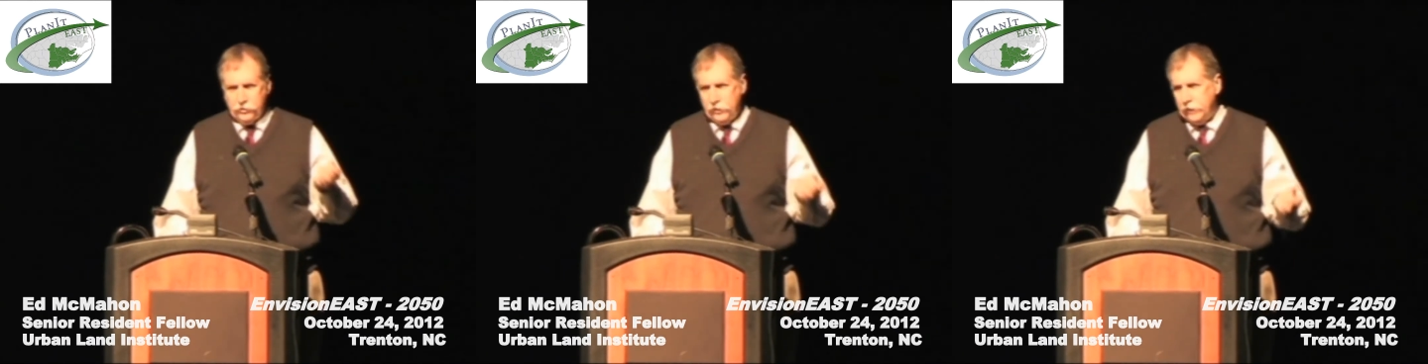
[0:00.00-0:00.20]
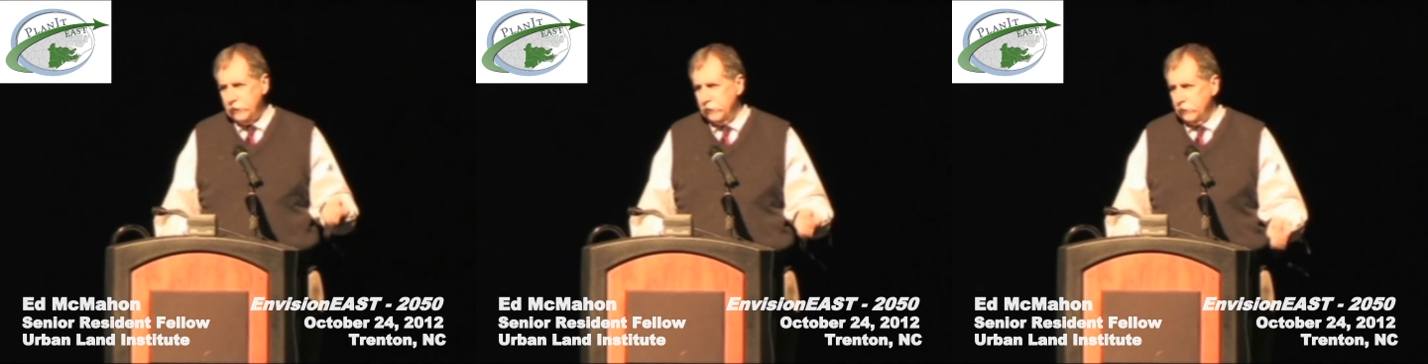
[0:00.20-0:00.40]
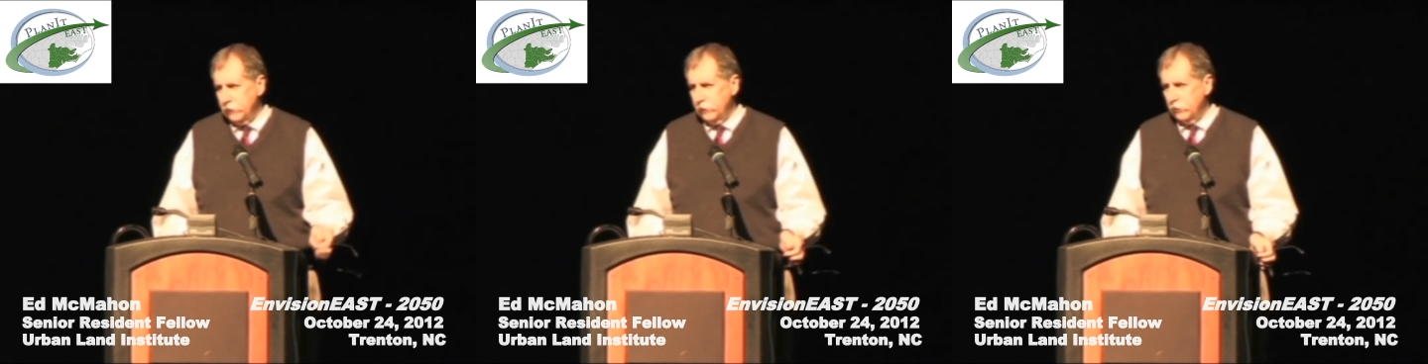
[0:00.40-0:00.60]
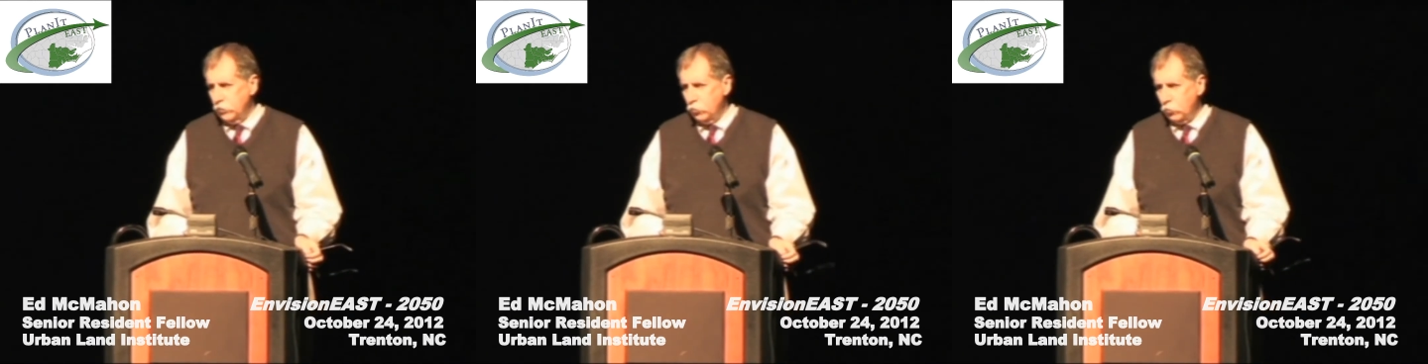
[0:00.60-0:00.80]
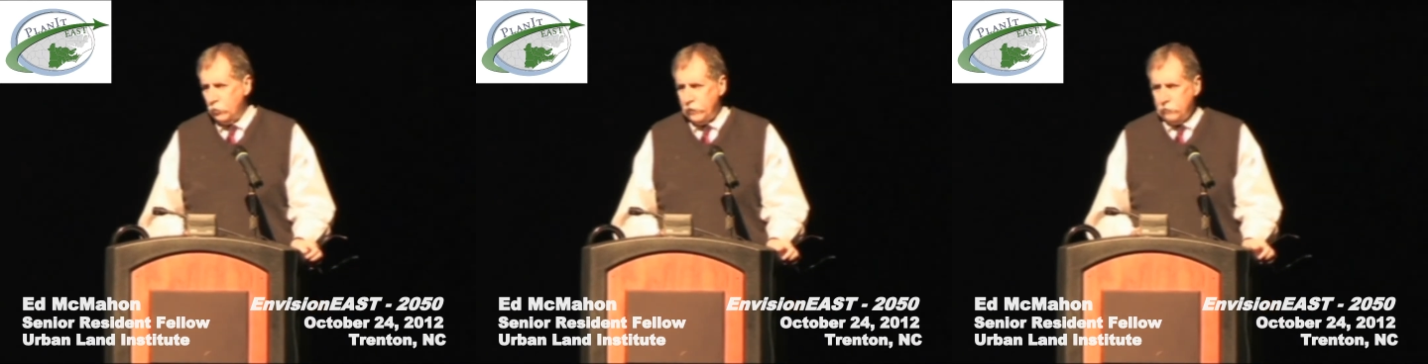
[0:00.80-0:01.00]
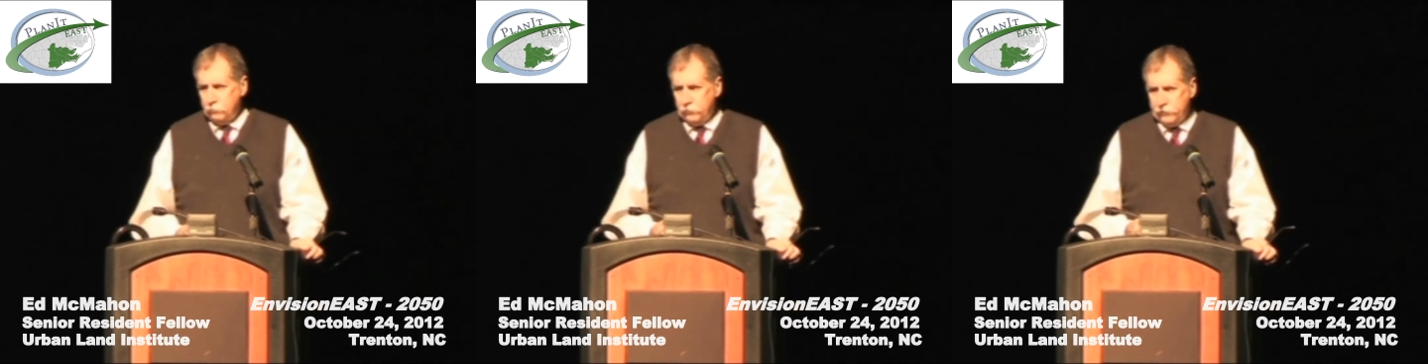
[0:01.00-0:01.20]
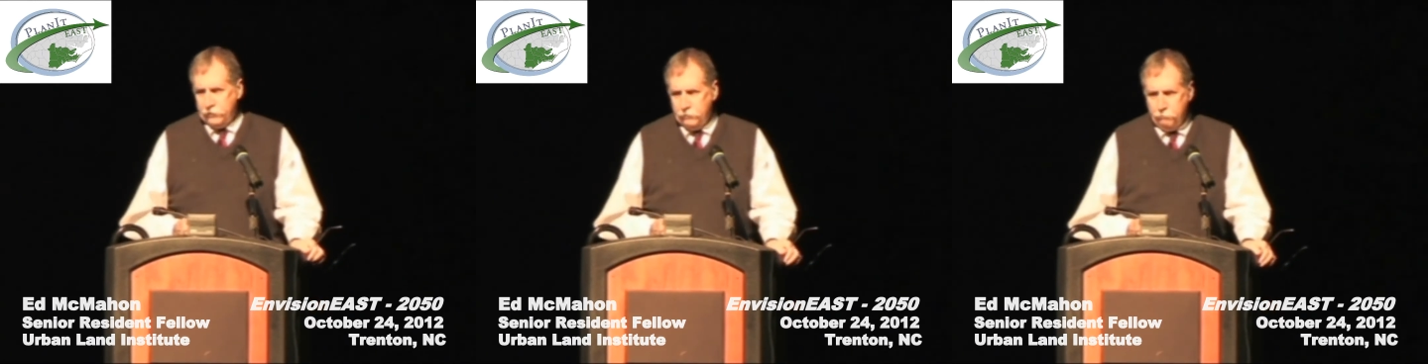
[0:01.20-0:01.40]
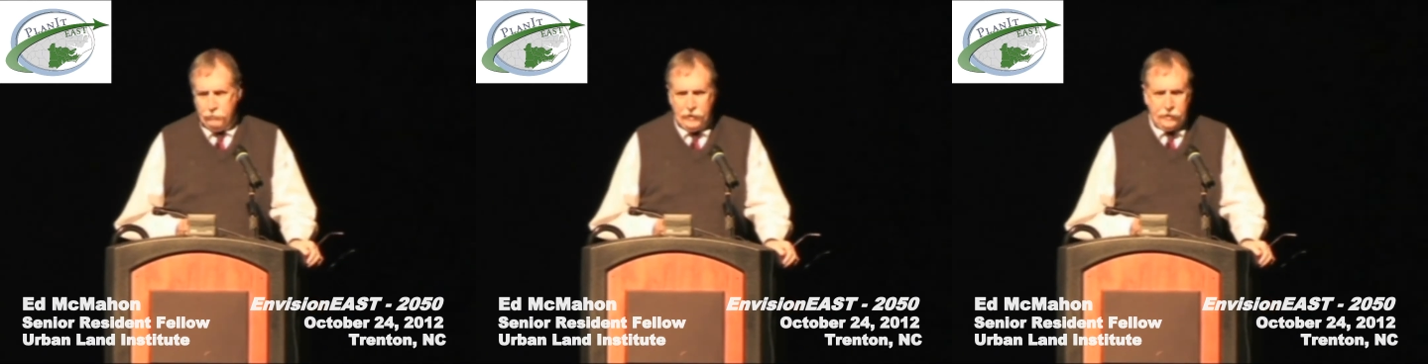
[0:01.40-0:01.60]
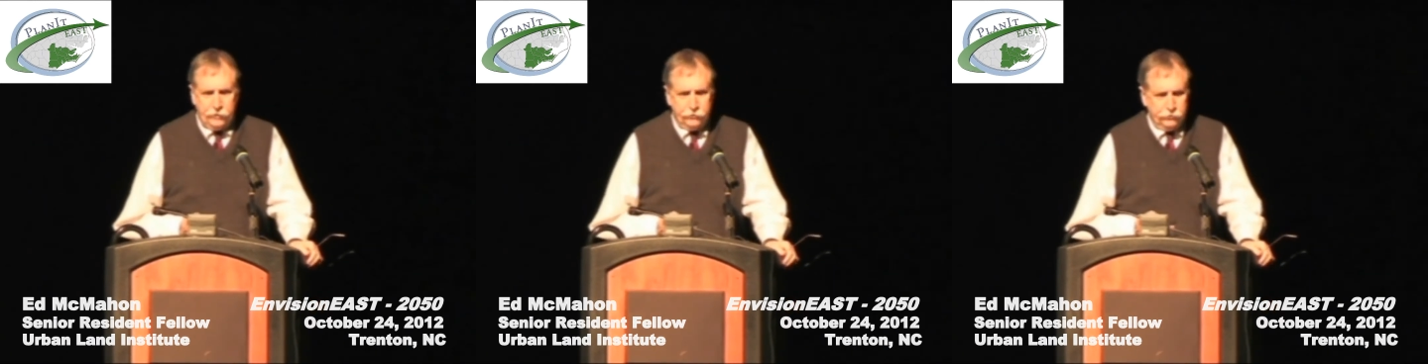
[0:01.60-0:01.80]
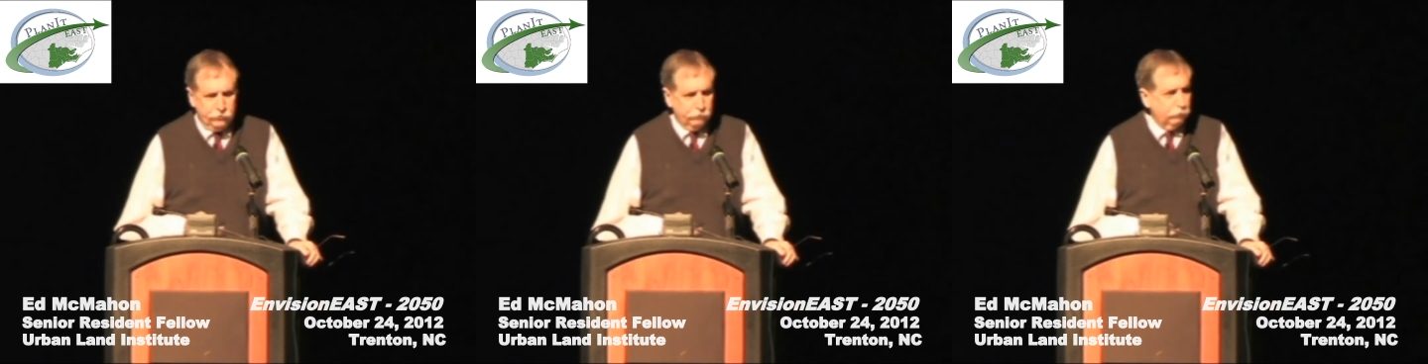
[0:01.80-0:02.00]
today in an incredibly
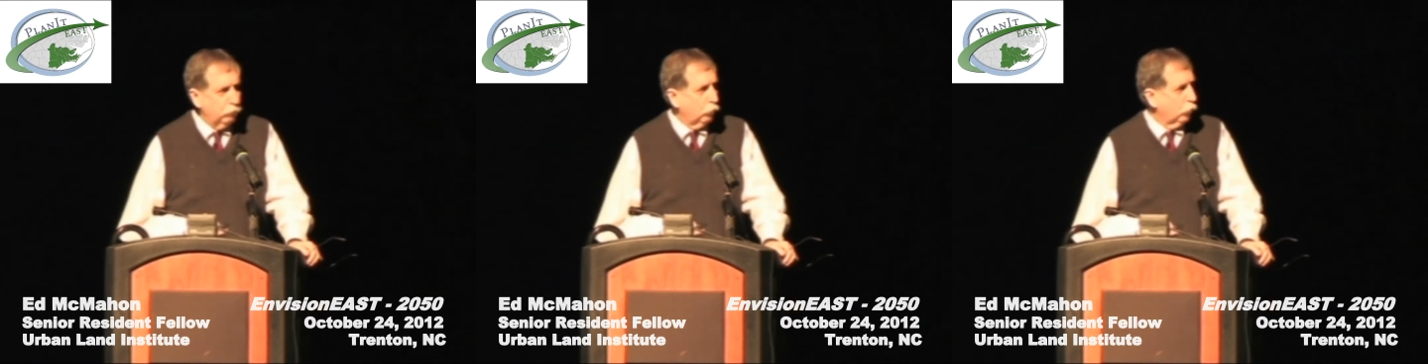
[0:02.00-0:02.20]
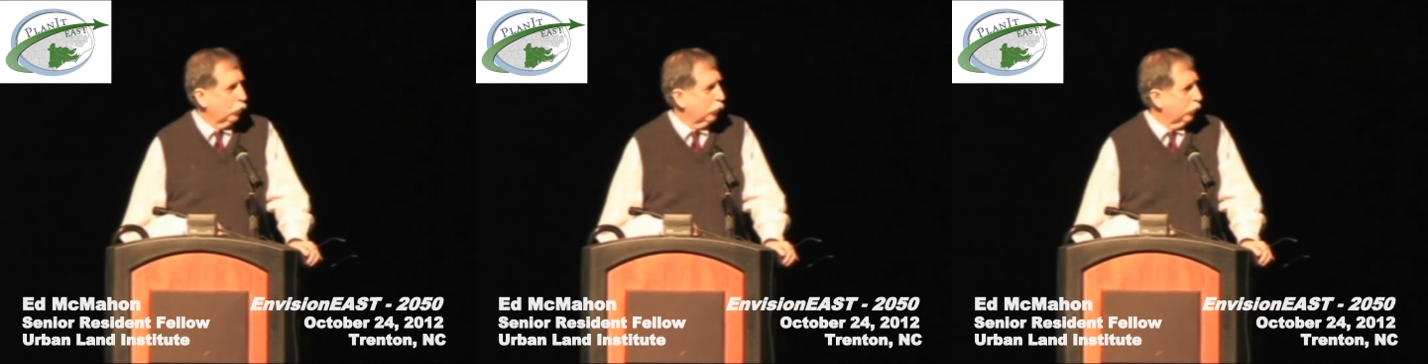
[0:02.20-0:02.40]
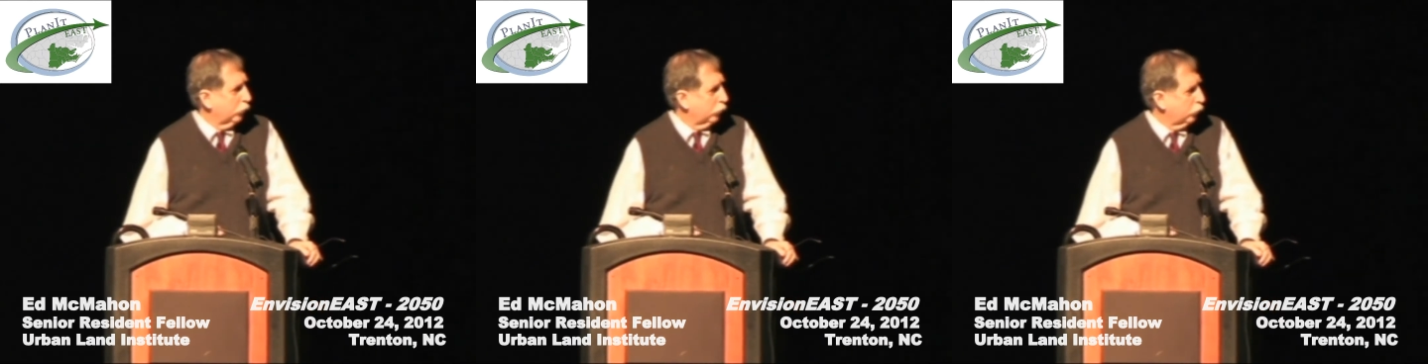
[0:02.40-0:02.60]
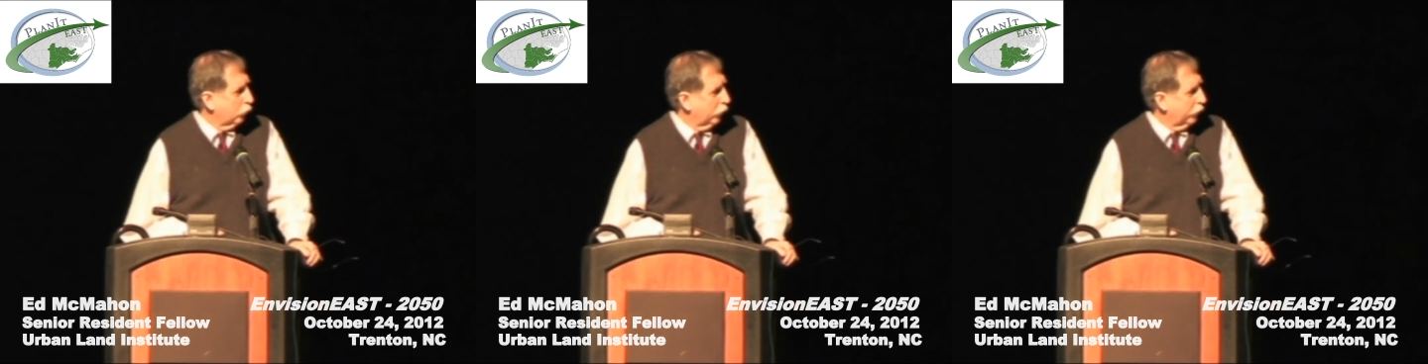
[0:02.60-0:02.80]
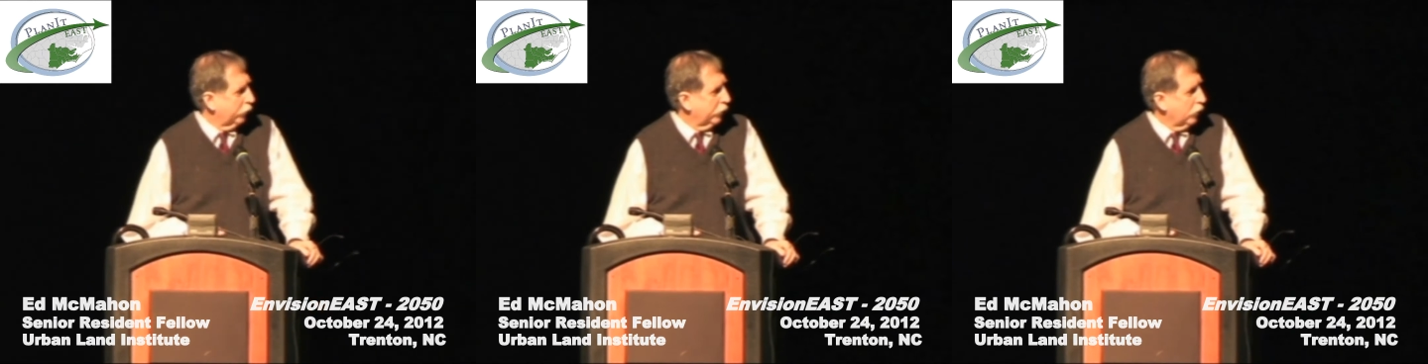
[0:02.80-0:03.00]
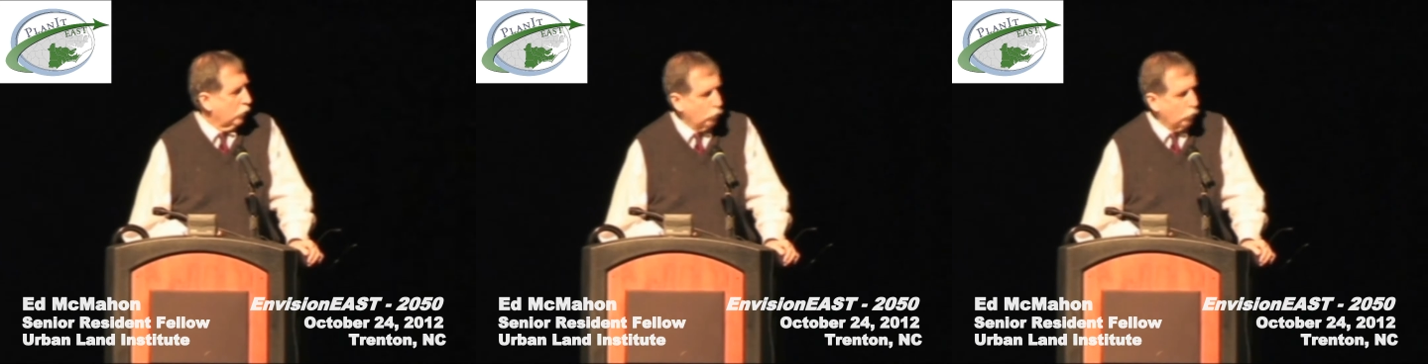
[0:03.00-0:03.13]
competitive world where the